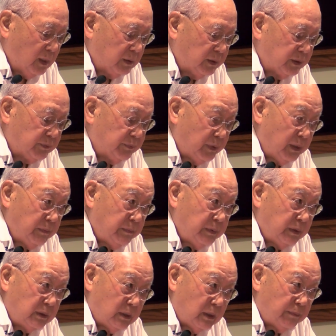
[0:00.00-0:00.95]
And this may
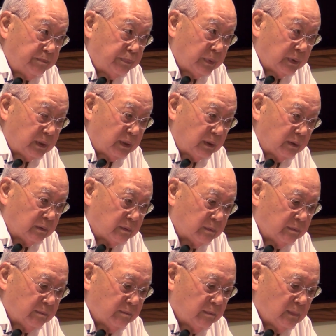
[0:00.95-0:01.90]
be nitpicking,
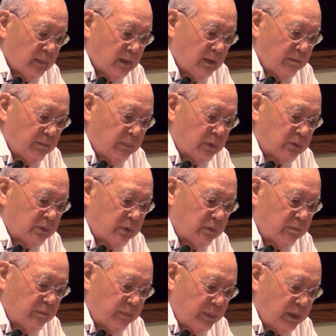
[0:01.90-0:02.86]
but to
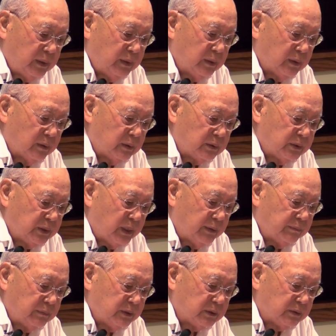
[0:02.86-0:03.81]
many of the
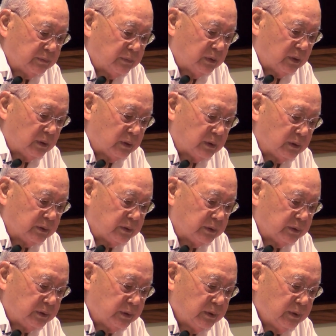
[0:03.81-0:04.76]
Japanese
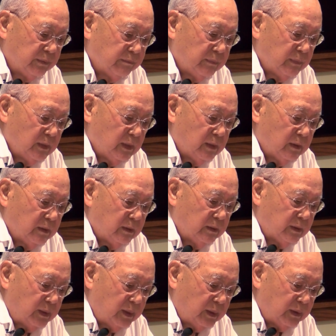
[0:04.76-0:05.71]
Americans,
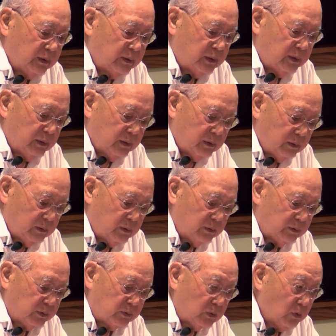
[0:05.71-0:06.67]
they
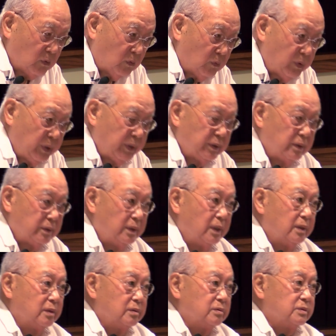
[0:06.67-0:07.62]
there's no way
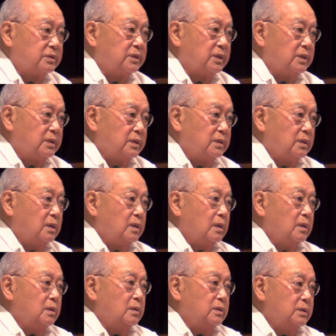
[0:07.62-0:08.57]
they can say
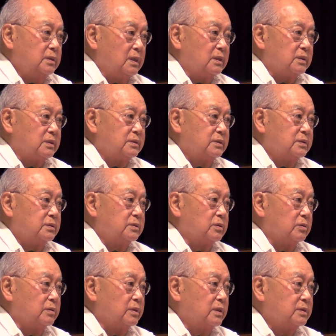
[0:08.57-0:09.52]
yes,
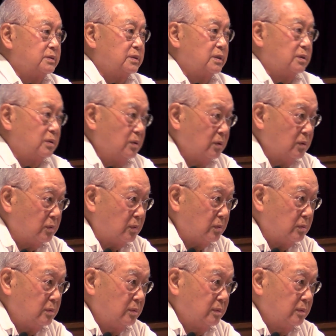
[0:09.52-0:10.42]
so they said no.